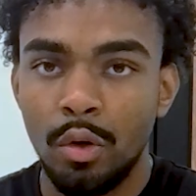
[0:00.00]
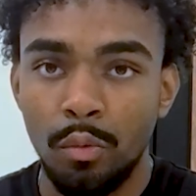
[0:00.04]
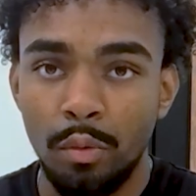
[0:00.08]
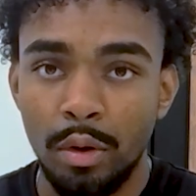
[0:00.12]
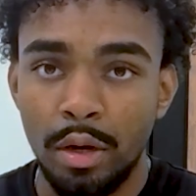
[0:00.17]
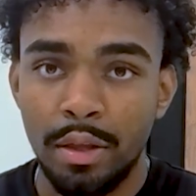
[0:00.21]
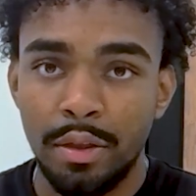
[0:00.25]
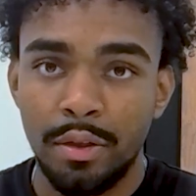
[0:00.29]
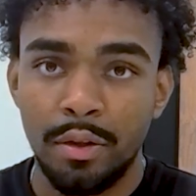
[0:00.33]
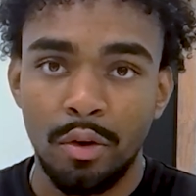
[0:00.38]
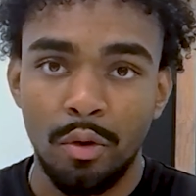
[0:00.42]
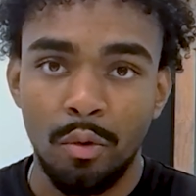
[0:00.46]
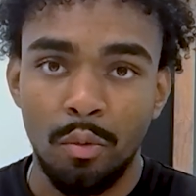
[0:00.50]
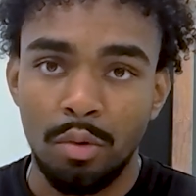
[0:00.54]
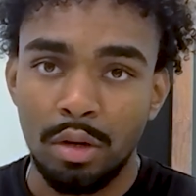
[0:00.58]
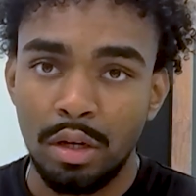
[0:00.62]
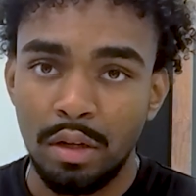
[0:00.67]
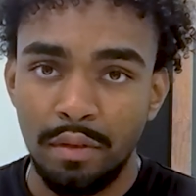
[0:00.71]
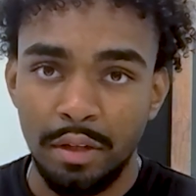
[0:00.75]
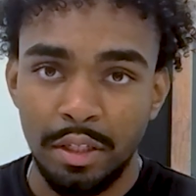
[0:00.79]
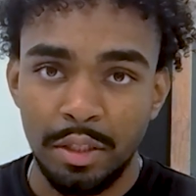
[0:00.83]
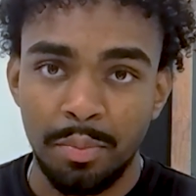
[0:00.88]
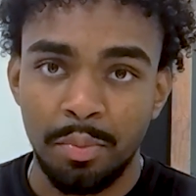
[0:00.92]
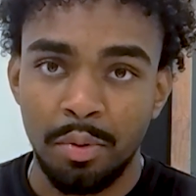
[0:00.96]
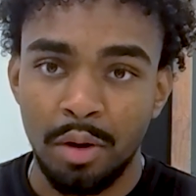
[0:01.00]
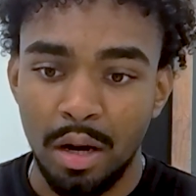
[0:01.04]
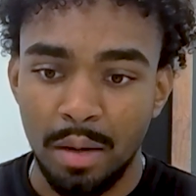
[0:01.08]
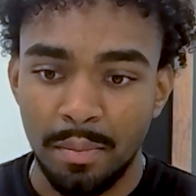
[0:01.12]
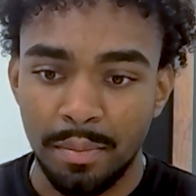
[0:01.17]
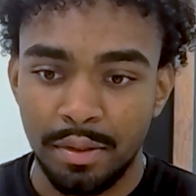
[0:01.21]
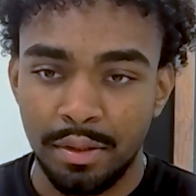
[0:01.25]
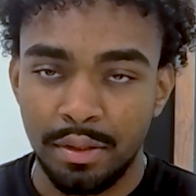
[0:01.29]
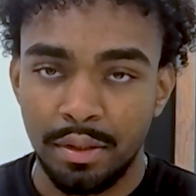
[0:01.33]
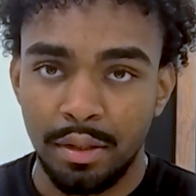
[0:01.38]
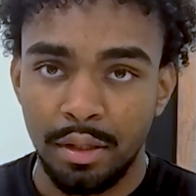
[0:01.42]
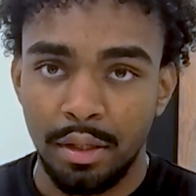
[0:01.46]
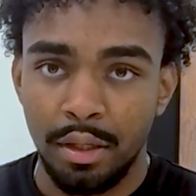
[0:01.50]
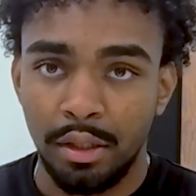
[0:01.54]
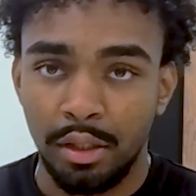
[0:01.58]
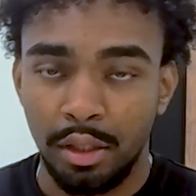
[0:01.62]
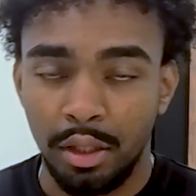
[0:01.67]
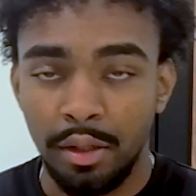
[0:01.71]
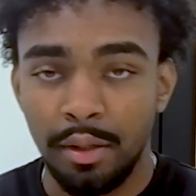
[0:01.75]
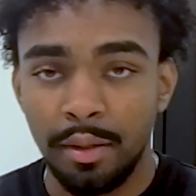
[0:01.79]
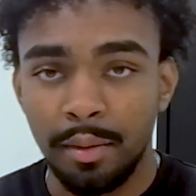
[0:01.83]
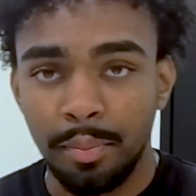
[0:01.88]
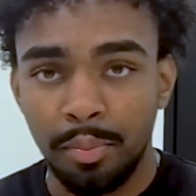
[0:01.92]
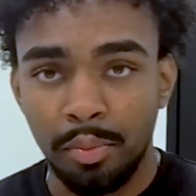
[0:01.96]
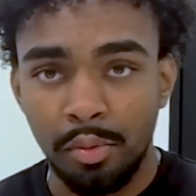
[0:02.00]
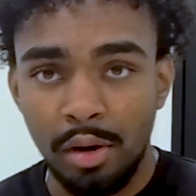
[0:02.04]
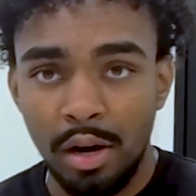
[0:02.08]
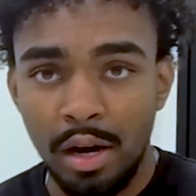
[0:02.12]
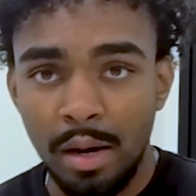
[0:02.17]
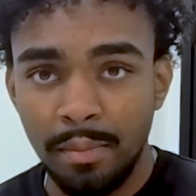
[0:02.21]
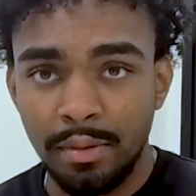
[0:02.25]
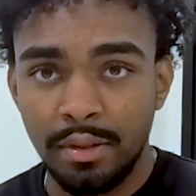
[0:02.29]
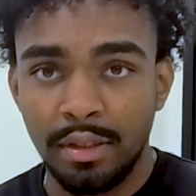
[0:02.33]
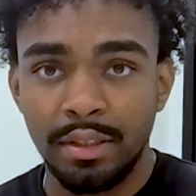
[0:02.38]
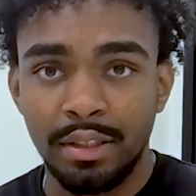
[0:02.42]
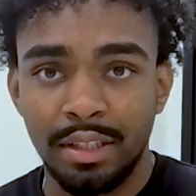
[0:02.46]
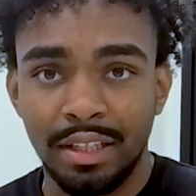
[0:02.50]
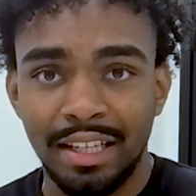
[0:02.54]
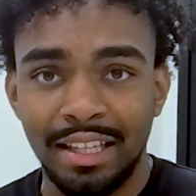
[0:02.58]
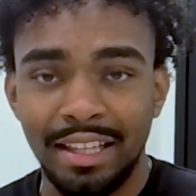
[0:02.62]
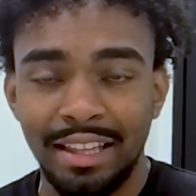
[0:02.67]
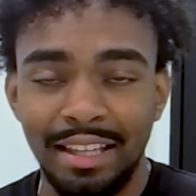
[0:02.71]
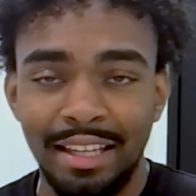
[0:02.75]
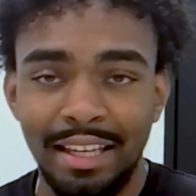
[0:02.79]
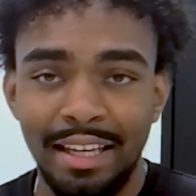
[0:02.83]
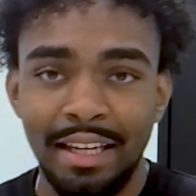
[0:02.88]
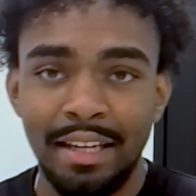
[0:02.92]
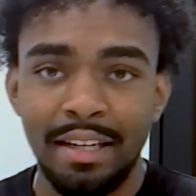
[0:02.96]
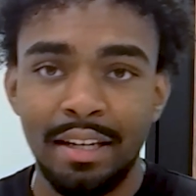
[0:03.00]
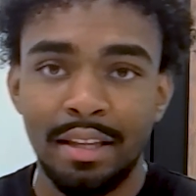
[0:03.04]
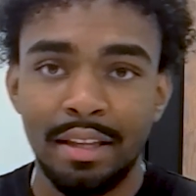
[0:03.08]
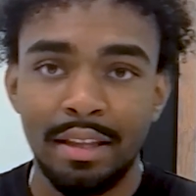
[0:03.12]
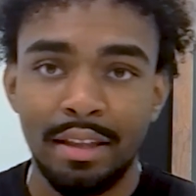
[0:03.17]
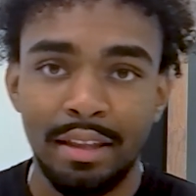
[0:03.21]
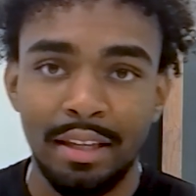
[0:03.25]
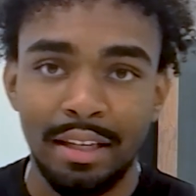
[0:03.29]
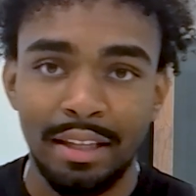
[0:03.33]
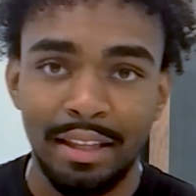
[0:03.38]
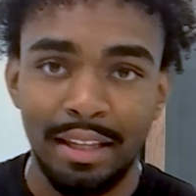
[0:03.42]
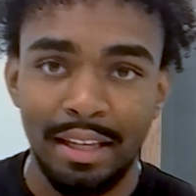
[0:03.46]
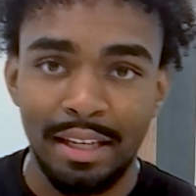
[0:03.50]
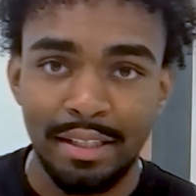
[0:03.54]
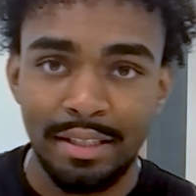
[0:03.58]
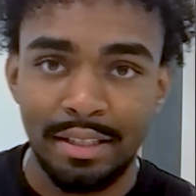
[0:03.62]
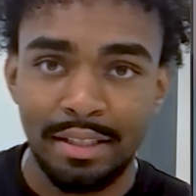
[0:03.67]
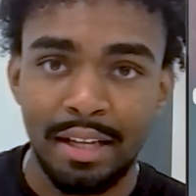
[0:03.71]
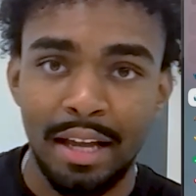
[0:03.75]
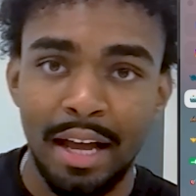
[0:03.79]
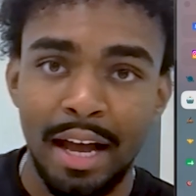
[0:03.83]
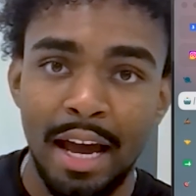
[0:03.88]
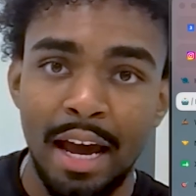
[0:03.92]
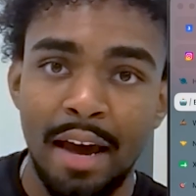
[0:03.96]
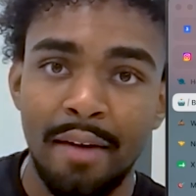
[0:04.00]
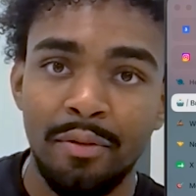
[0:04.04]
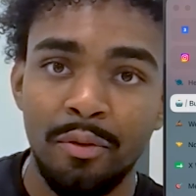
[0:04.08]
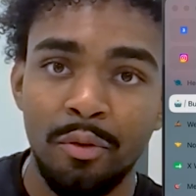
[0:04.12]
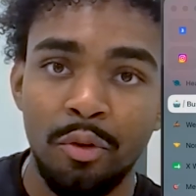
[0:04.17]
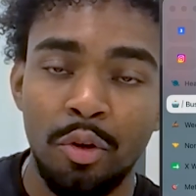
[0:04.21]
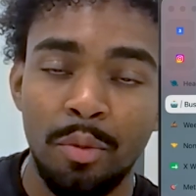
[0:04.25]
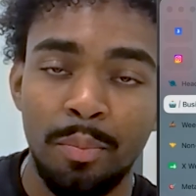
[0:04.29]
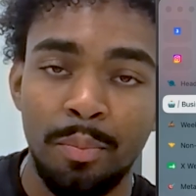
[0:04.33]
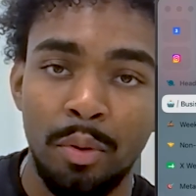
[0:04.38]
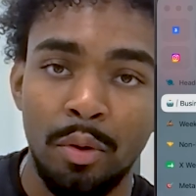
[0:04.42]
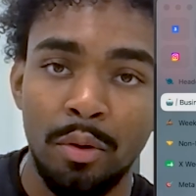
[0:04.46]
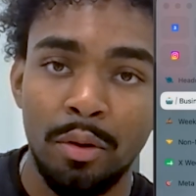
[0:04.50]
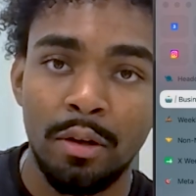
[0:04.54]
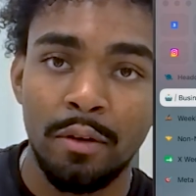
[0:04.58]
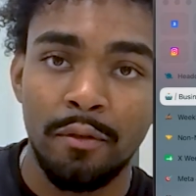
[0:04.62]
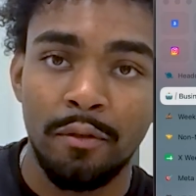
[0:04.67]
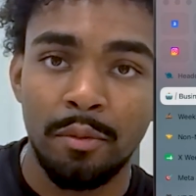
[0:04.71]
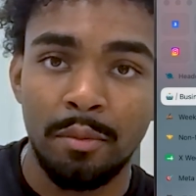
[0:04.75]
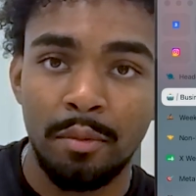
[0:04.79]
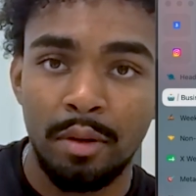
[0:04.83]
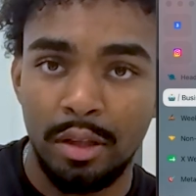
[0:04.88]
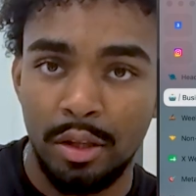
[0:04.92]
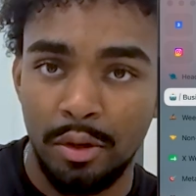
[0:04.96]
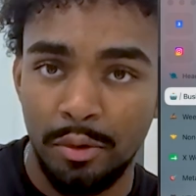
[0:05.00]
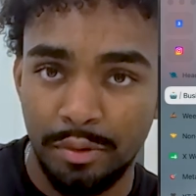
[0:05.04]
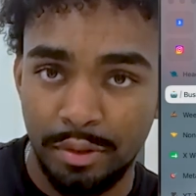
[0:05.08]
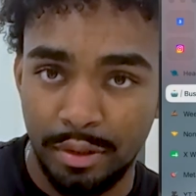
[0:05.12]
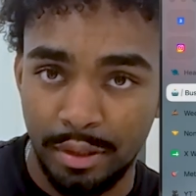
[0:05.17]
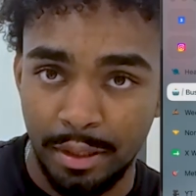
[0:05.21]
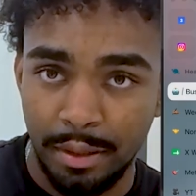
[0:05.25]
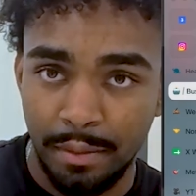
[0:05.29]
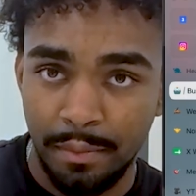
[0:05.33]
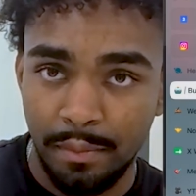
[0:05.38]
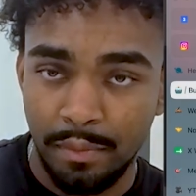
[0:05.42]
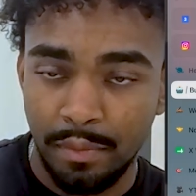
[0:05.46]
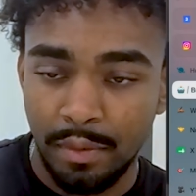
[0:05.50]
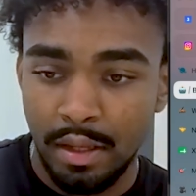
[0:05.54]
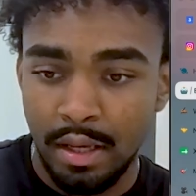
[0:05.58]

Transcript: with one of these prompts. You need a prompt to clean the list after you pull it from Closely.